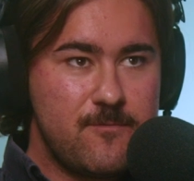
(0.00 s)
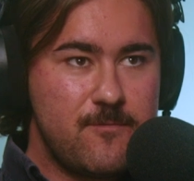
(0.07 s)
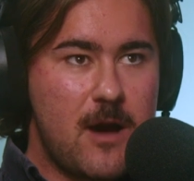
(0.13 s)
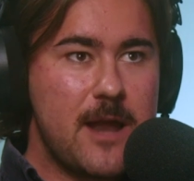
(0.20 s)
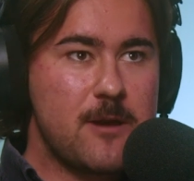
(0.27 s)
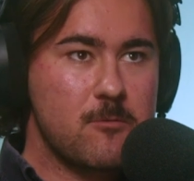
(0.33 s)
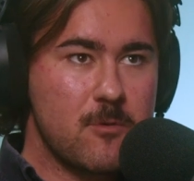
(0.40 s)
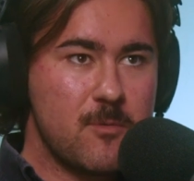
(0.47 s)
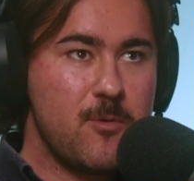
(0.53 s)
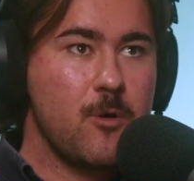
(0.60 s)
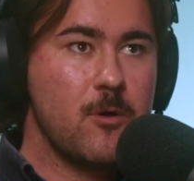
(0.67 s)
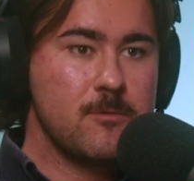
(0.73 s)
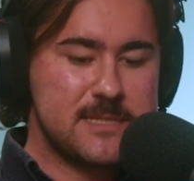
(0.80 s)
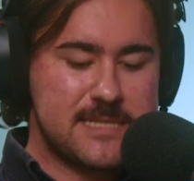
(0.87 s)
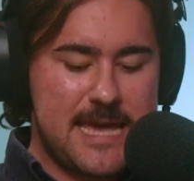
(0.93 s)
final
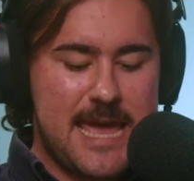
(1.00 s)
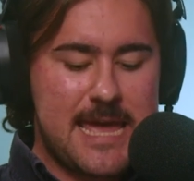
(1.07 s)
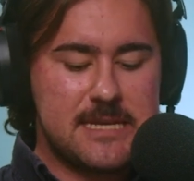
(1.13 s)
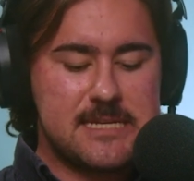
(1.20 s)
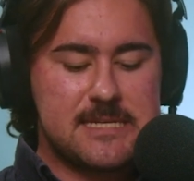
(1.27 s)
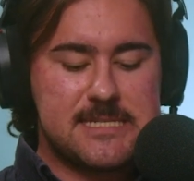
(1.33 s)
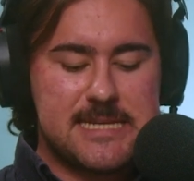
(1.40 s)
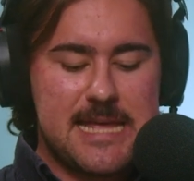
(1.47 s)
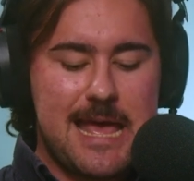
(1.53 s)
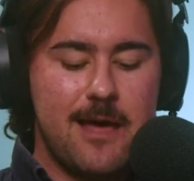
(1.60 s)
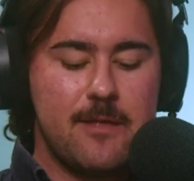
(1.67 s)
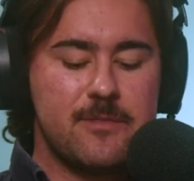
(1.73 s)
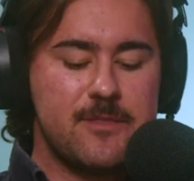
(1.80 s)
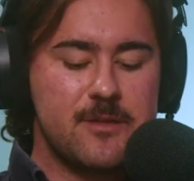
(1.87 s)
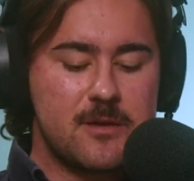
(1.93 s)
report was handed
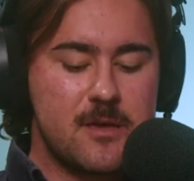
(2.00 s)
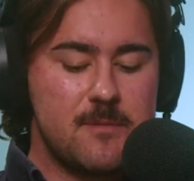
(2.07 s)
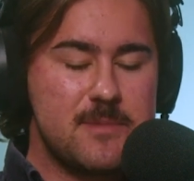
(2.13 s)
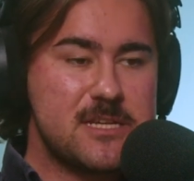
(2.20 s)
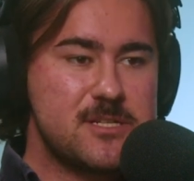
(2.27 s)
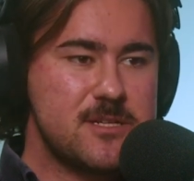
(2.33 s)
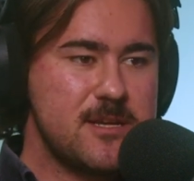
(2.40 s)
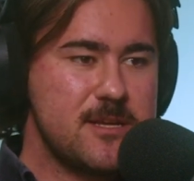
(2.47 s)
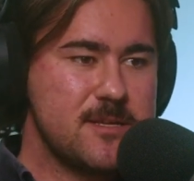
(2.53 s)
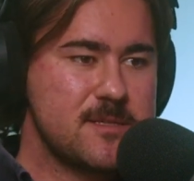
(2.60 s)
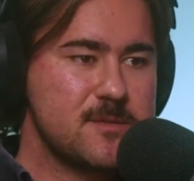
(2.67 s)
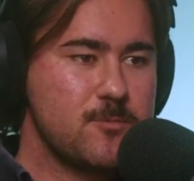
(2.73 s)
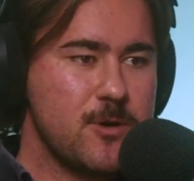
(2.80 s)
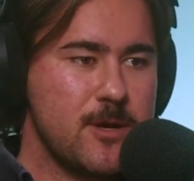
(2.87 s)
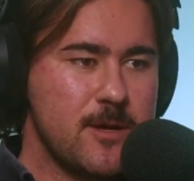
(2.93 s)
down, the
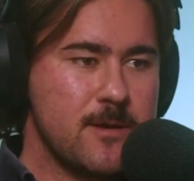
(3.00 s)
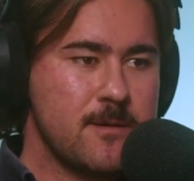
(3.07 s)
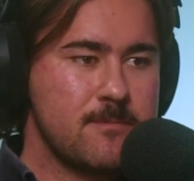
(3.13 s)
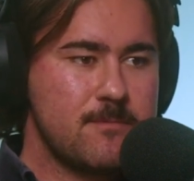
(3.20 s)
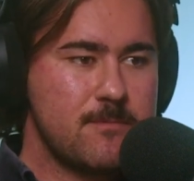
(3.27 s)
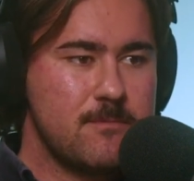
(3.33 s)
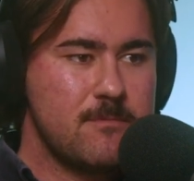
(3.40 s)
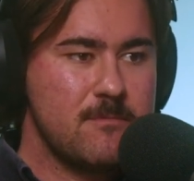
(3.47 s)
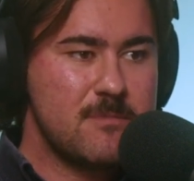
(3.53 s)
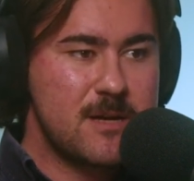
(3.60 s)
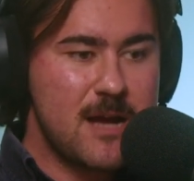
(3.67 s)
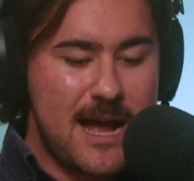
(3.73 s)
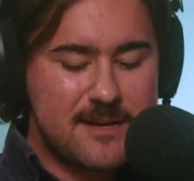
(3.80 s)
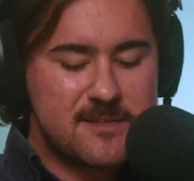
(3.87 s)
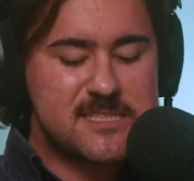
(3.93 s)
commissioners were
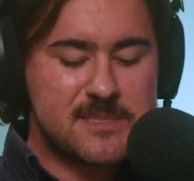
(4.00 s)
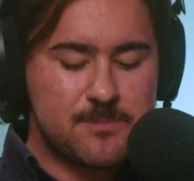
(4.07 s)
kind of